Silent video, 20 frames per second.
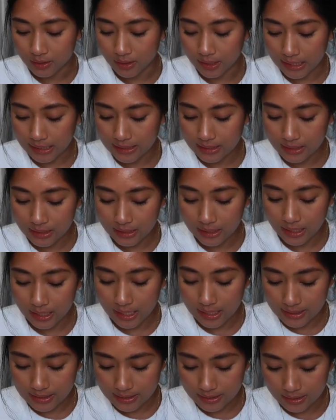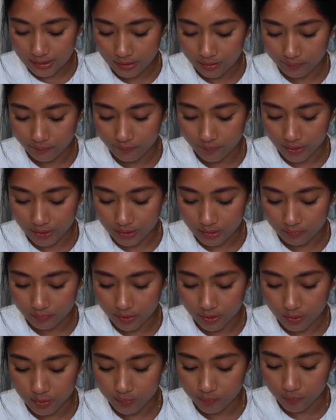Lactic acid
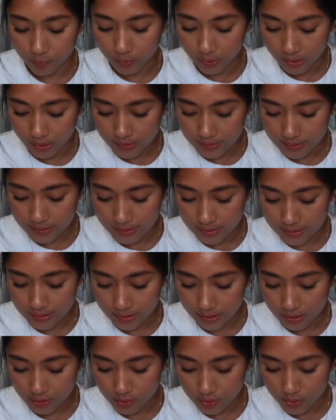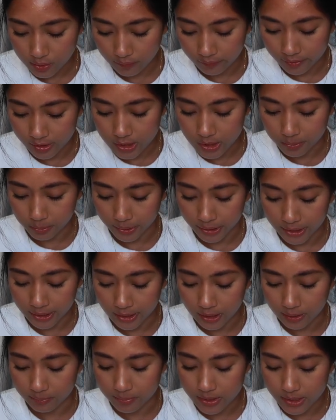effectively exfoliates the skin surface,
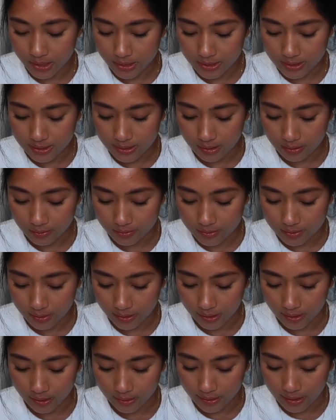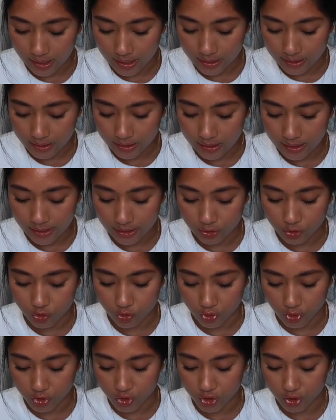breaking up dead cells and adding
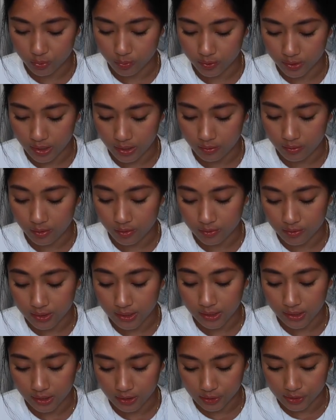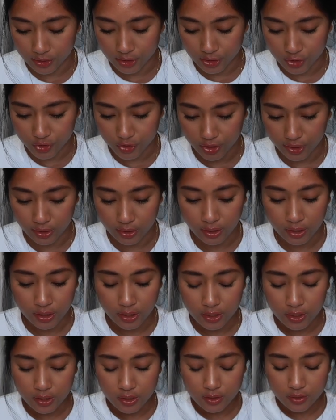hydration without causing irritation.
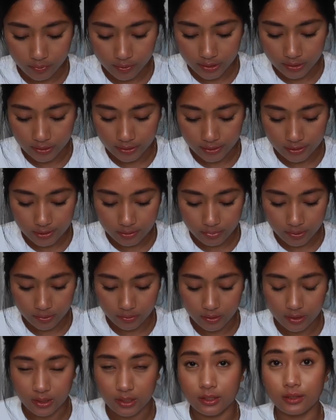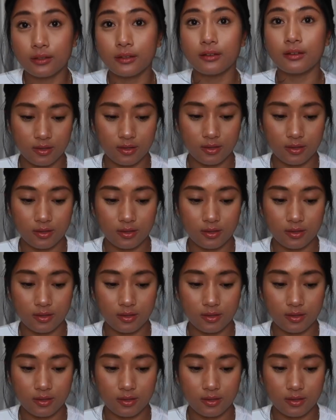What I really liked about that